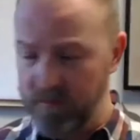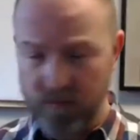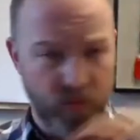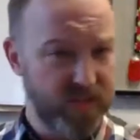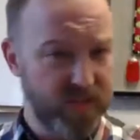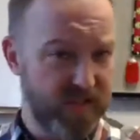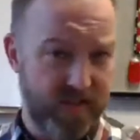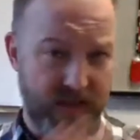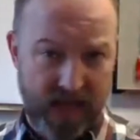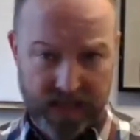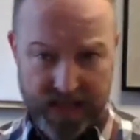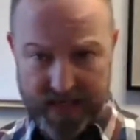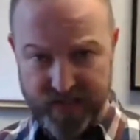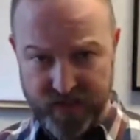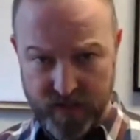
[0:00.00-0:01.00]
We did that
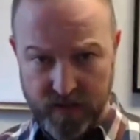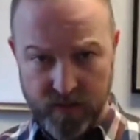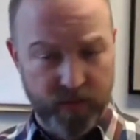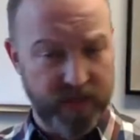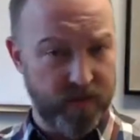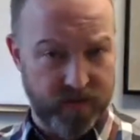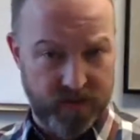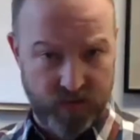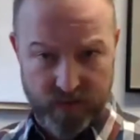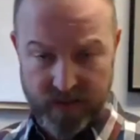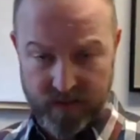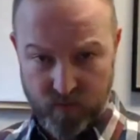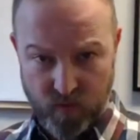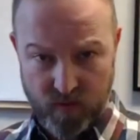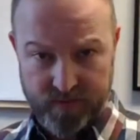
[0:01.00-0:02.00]
last year, we don't do it
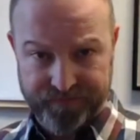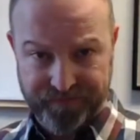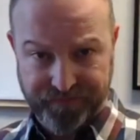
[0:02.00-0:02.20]
anymore.